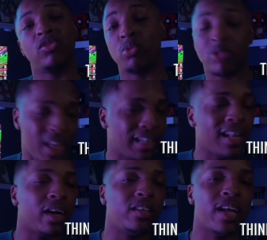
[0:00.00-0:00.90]
is to
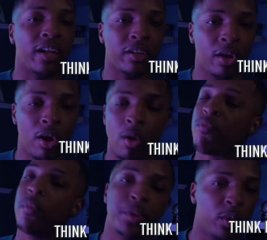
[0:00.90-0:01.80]
think like a doctor
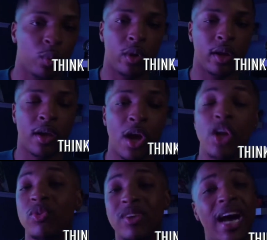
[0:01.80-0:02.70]
from year 1.
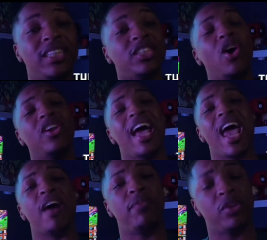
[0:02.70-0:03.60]
So guys, that's all I
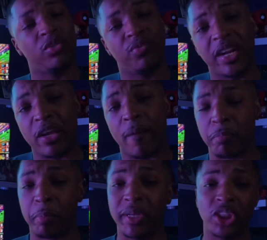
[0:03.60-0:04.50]
have for this
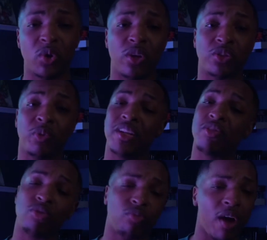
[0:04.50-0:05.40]
video. Be sure to
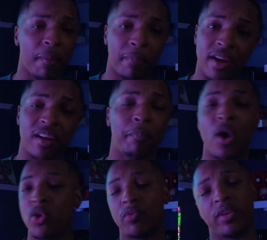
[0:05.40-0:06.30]
hit the subscribe button, the
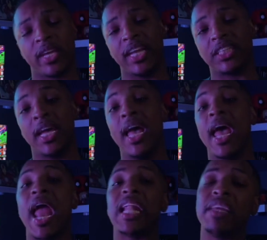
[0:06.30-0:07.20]
bell notification,
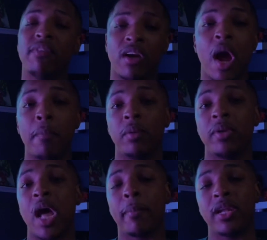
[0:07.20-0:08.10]
and leave a
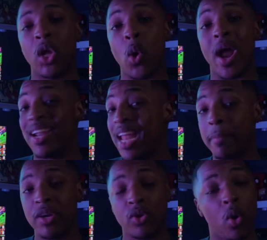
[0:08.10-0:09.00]
comment down below and
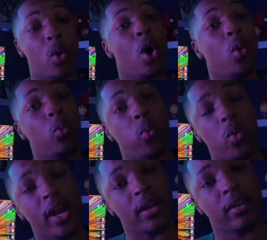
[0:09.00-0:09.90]
let me know
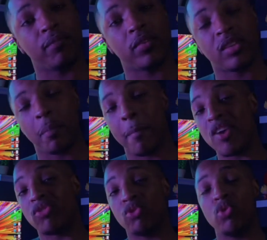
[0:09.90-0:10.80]
what
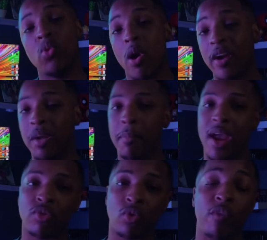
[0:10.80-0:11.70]
semester you are in the
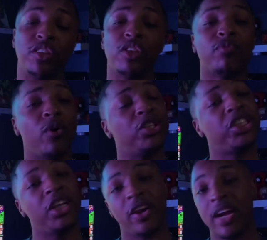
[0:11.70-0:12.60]
med school. If it's your
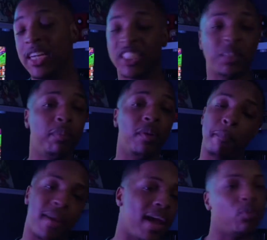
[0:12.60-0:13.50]
first year, just
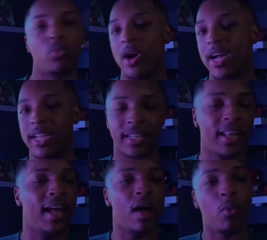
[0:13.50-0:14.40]
put med 1 and